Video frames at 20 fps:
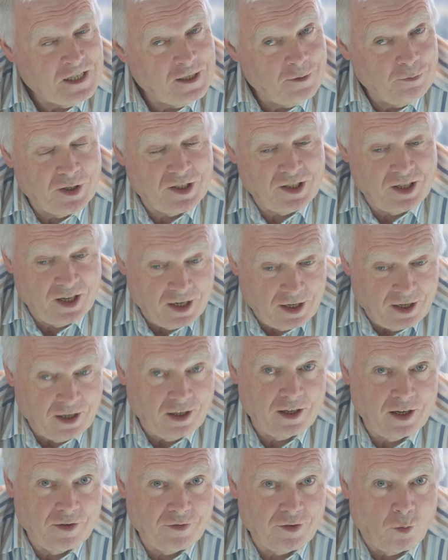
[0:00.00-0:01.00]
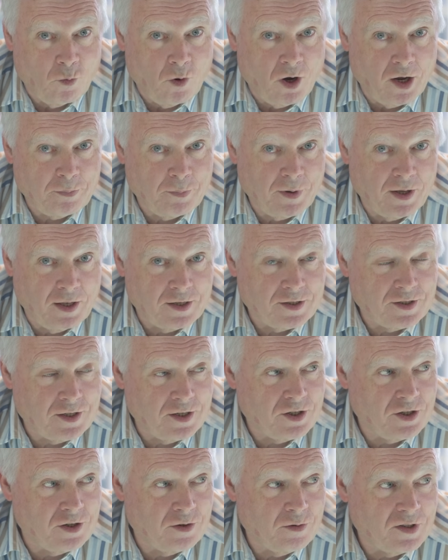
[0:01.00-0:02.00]
particularly if the white balance
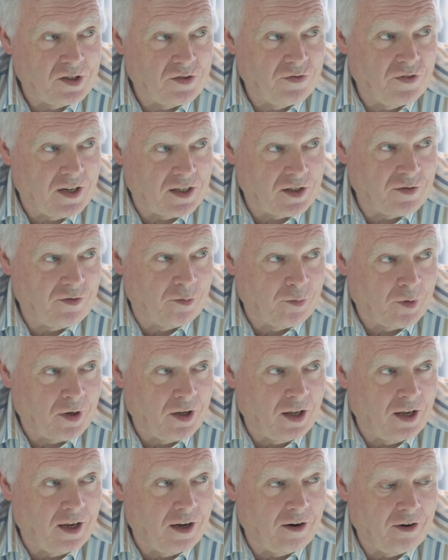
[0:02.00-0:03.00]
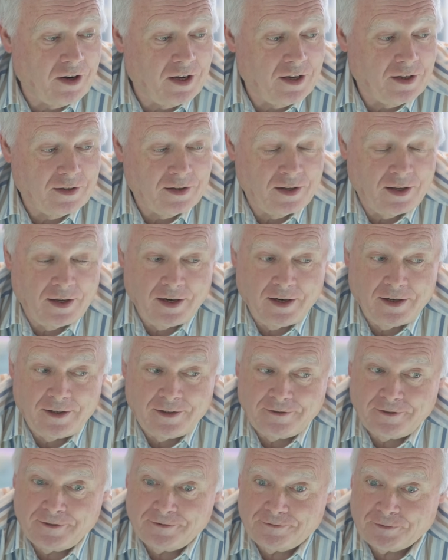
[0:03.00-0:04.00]
issue is fixed from Kalari,
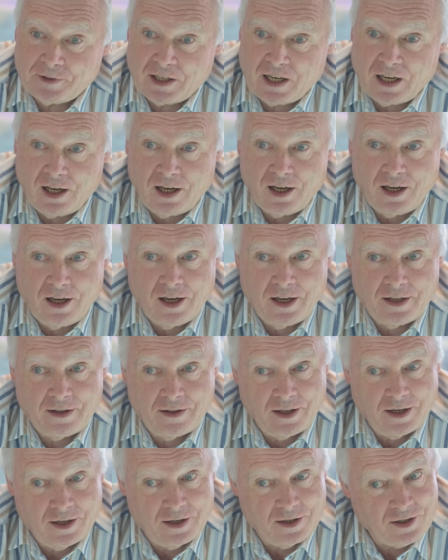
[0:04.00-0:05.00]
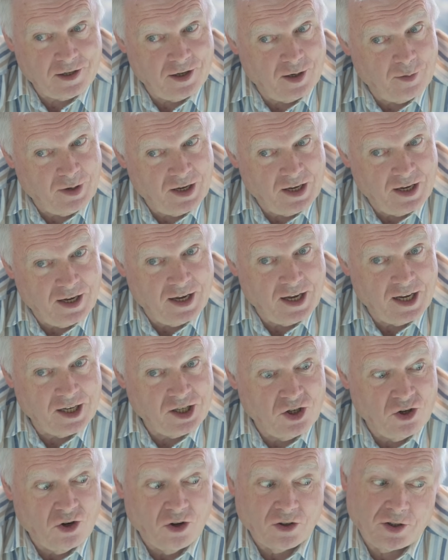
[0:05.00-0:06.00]
then I think it's going to be hard
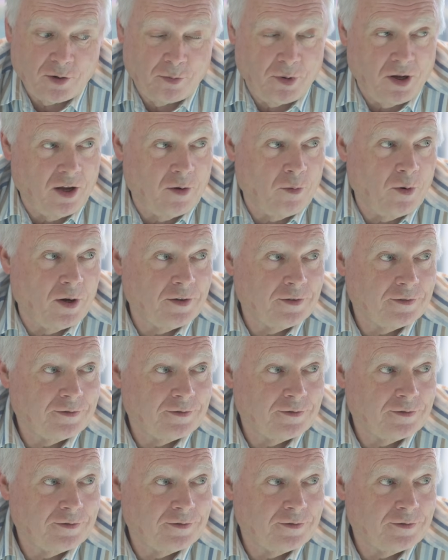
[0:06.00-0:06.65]
not to buy one.